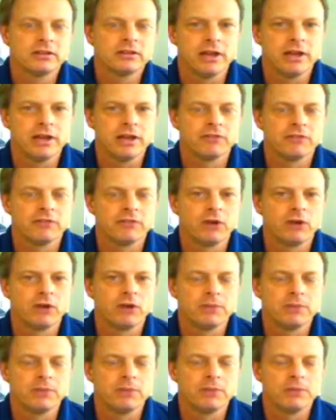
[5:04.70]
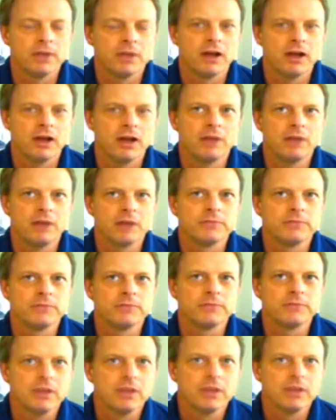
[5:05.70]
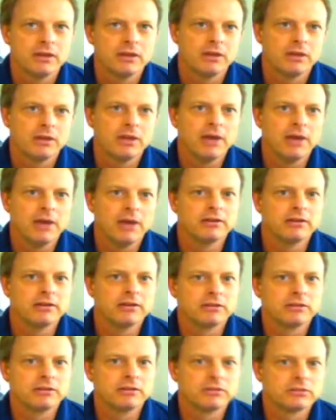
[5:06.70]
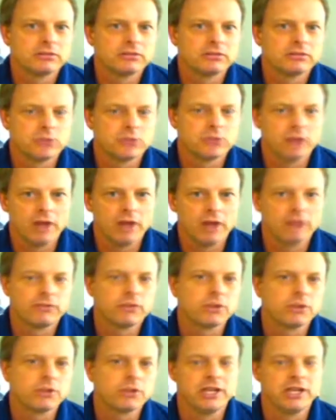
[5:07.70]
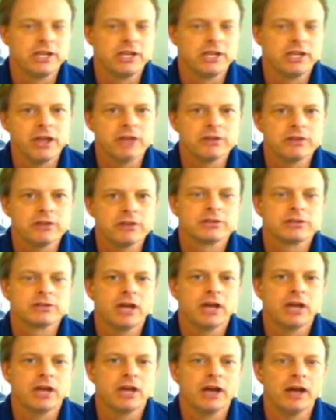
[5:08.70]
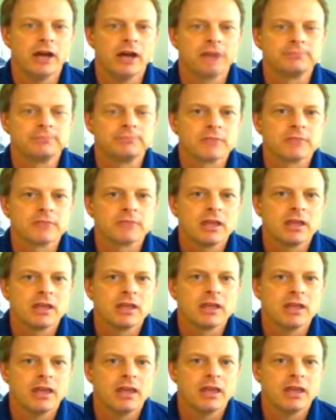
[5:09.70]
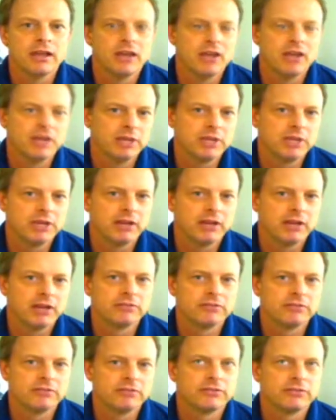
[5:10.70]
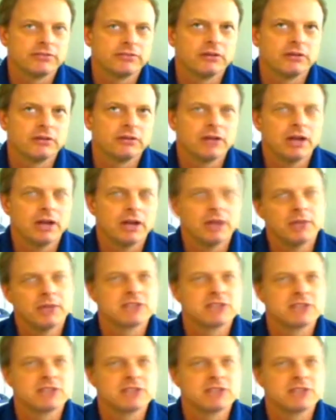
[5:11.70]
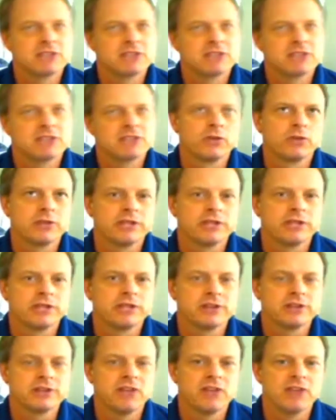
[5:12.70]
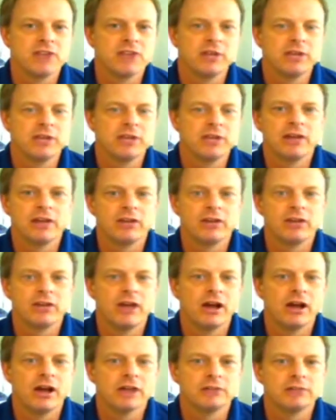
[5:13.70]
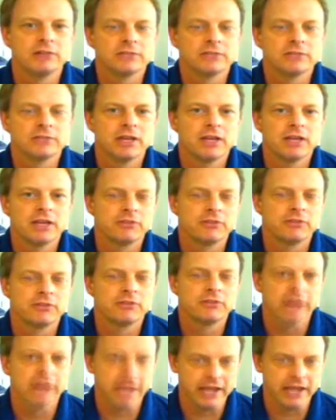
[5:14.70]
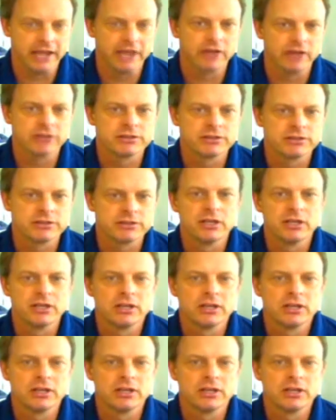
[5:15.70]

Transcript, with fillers: been here for um, about 12 or 14 years, um, and I've been here for, uh, I guess, closer to 14 years. I've been here um, for eight years,